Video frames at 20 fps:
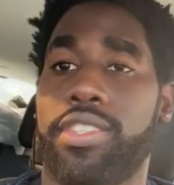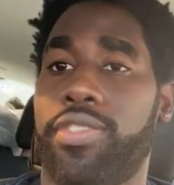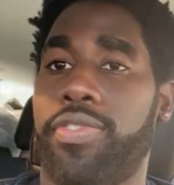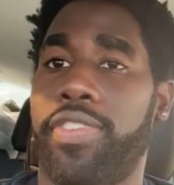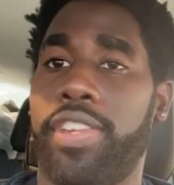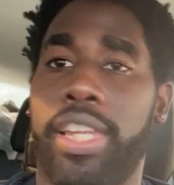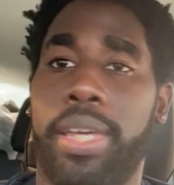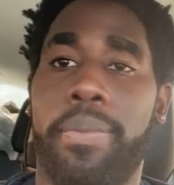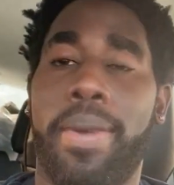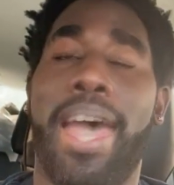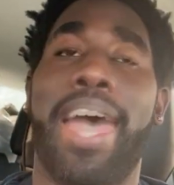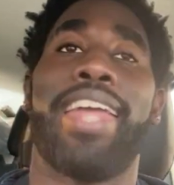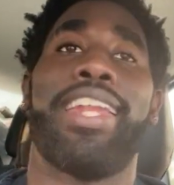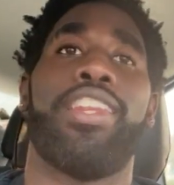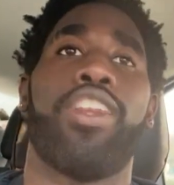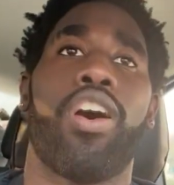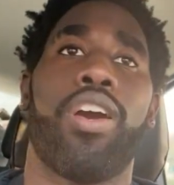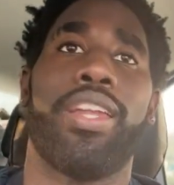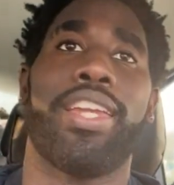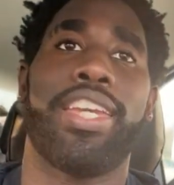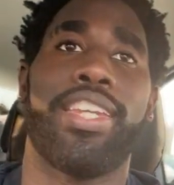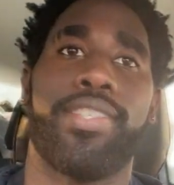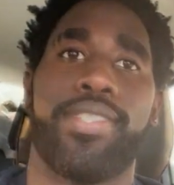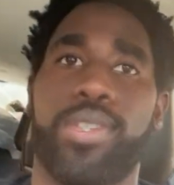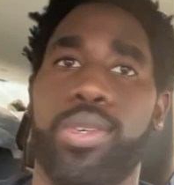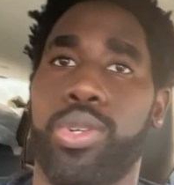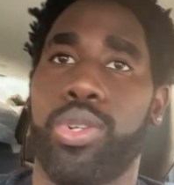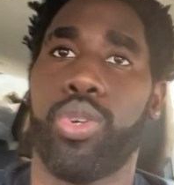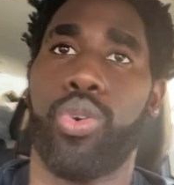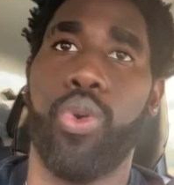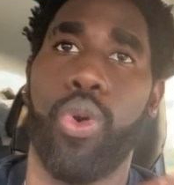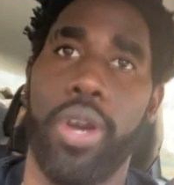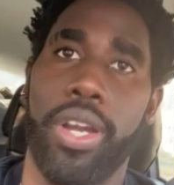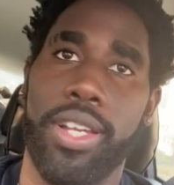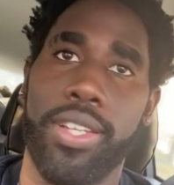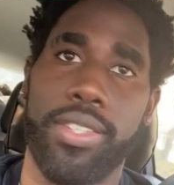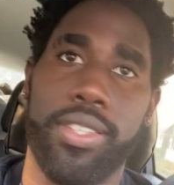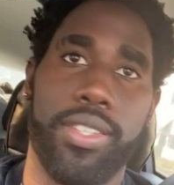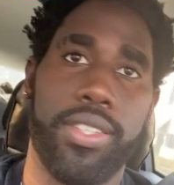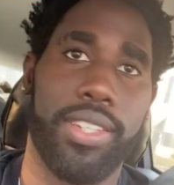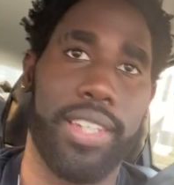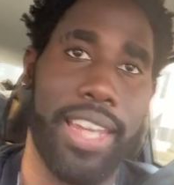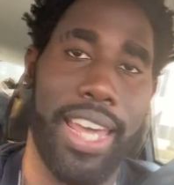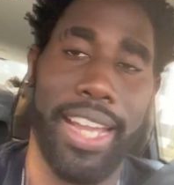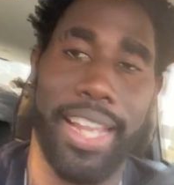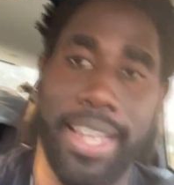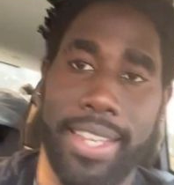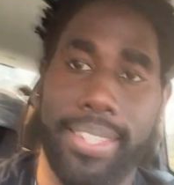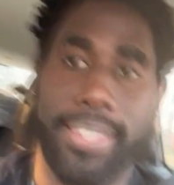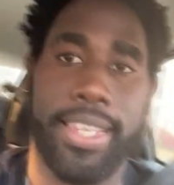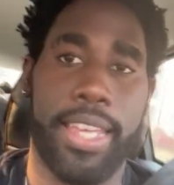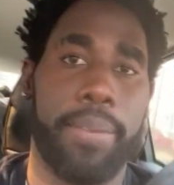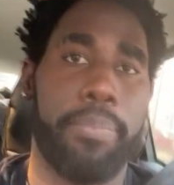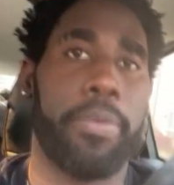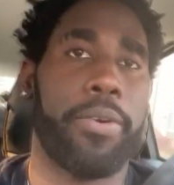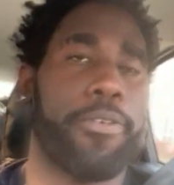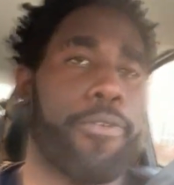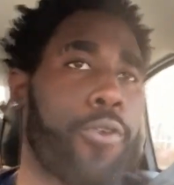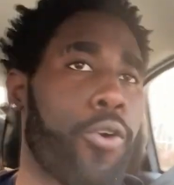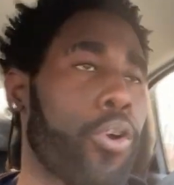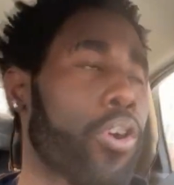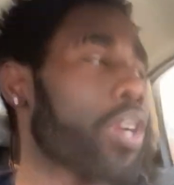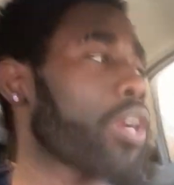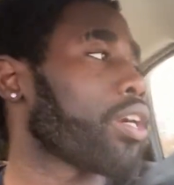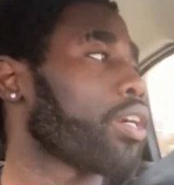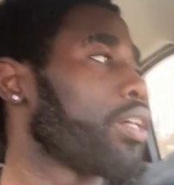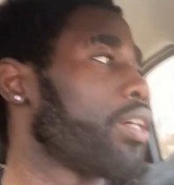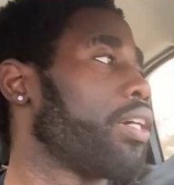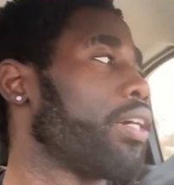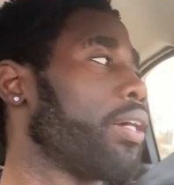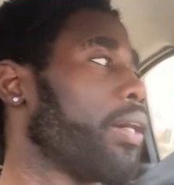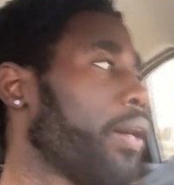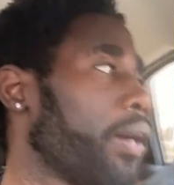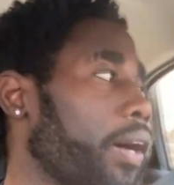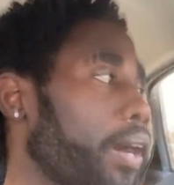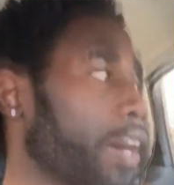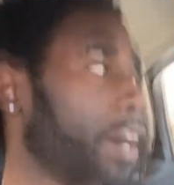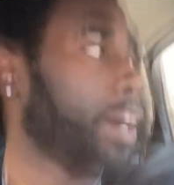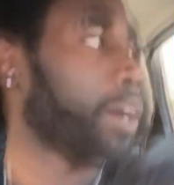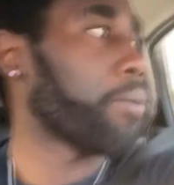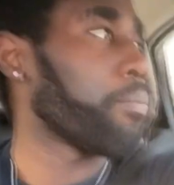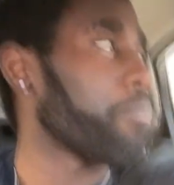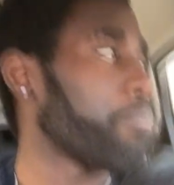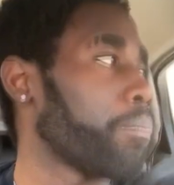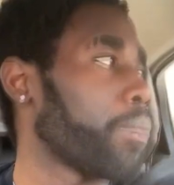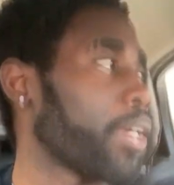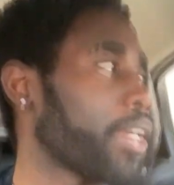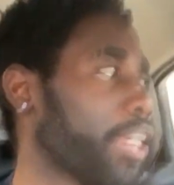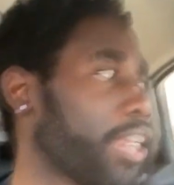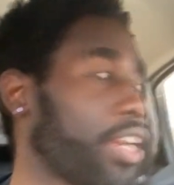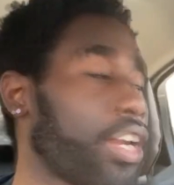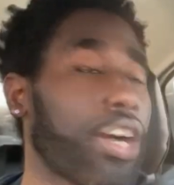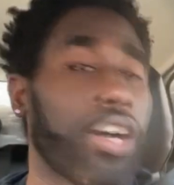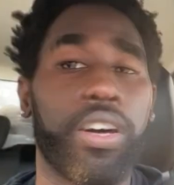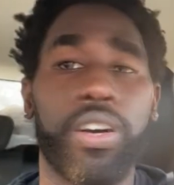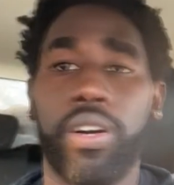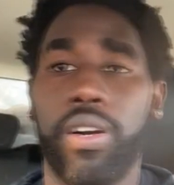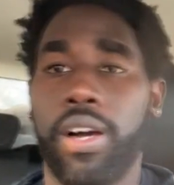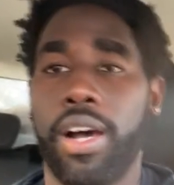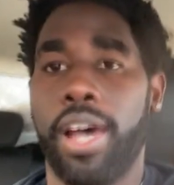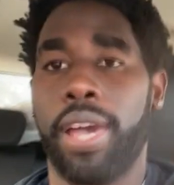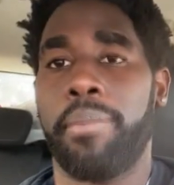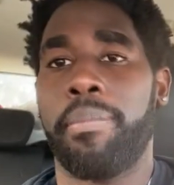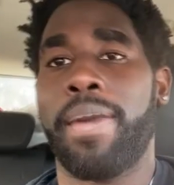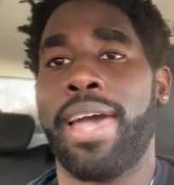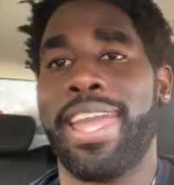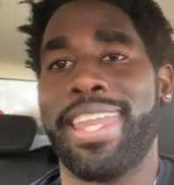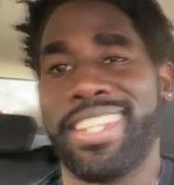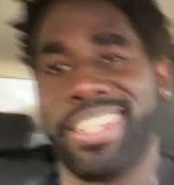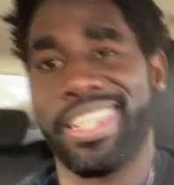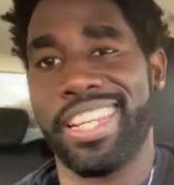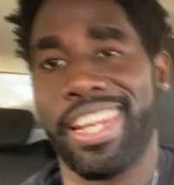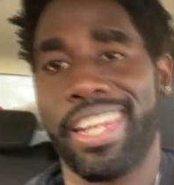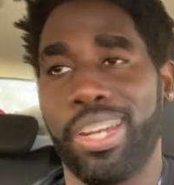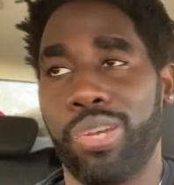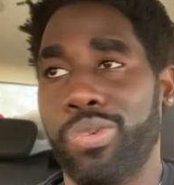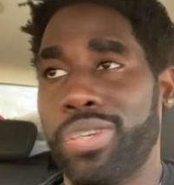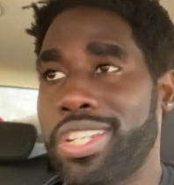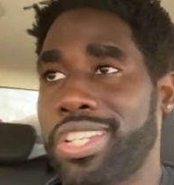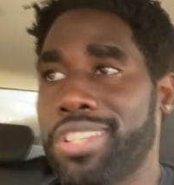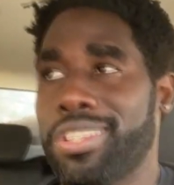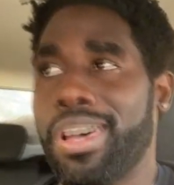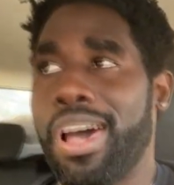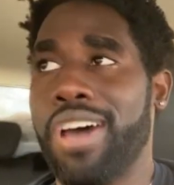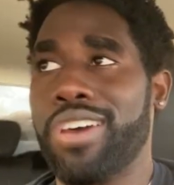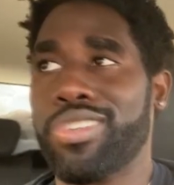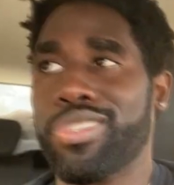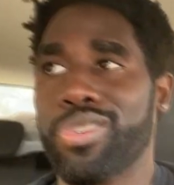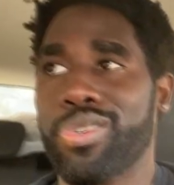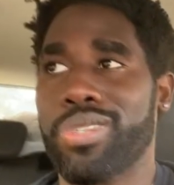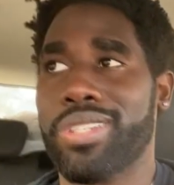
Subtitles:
Philip had done his own coils, like I said before. But you know, on my Jenny, which is also